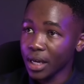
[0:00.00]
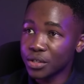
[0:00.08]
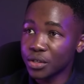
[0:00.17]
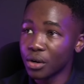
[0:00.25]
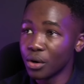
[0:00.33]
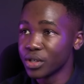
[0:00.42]

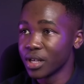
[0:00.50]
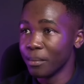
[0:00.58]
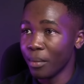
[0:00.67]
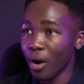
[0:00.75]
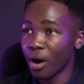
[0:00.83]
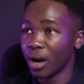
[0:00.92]
So
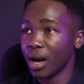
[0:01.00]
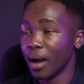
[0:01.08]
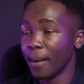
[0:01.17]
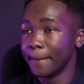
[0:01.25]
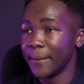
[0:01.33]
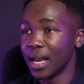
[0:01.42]
Luxembourg,
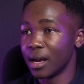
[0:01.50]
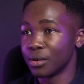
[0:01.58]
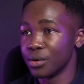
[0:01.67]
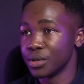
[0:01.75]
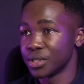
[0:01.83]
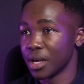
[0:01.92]

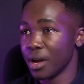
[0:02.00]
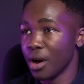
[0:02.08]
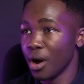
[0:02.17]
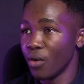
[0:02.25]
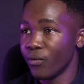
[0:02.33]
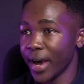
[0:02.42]
Belarus,
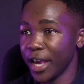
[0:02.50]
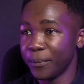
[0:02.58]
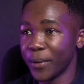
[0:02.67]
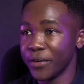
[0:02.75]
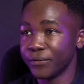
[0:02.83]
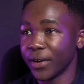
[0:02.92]
over
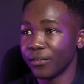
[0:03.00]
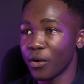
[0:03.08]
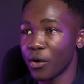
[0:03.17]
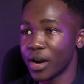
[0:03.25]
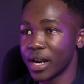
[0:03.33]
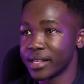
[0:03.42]
8.5
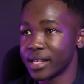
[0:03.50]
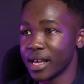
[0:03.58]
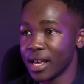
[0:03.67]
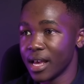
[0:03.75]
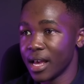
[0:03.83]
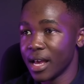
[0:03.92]
corners.
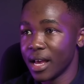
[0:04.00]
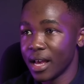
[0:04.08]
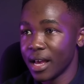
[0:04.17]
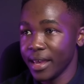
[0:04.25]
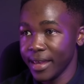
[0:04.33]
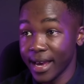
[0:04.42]

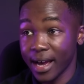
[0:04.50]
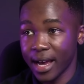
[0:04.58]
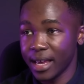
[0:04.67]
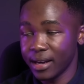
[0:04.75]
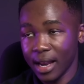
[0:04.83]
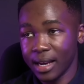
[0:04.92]
Yeah,
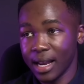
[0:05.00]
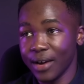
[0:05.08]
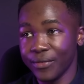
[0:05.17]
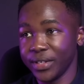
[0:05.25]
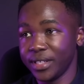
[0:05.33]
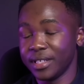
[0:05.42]
I
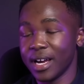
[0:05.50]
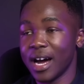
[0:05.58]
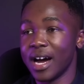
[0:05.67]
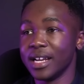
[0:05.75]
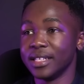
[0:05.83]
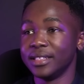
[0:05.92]
love it.
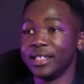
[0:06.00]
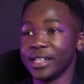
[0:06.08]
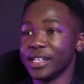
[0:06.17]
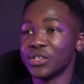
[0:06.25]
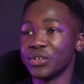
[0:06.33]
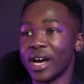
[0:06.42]
And the
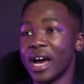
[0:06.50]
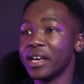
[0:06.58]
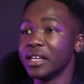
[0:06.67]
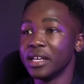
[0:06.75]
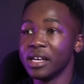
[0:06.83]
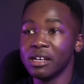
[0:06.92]
reason
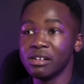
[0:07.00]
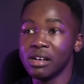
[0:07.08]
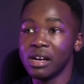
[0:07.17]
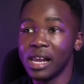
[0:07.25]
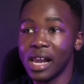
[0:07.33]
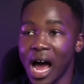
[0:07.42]
I
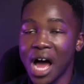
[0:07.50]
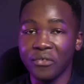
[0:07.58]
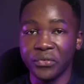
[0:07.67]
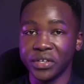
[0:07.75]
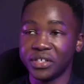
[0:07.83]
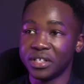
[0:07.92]

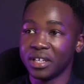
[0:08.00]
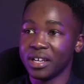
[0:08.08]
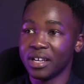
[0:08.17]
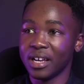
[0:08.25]
love it